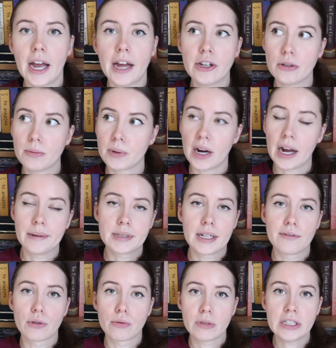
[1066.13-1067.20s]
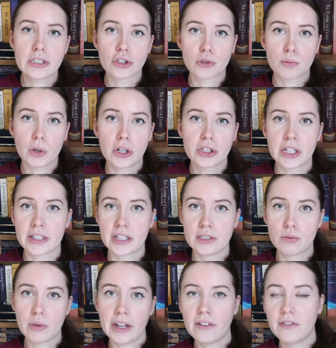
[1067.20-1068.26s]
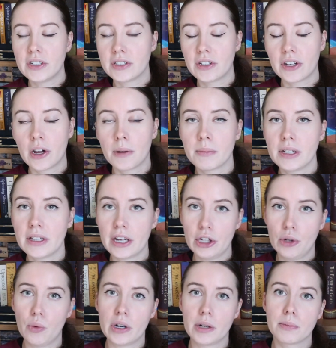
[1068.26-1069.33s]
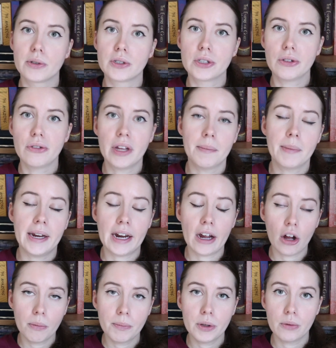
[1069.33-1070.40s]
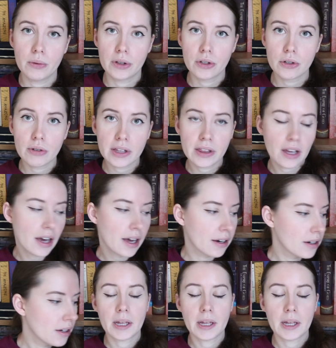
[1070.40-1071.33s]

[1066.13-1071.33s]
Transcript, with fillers: and you perhaps have a research project that's relevant to the company that you want to pursue, they might help you with doing that.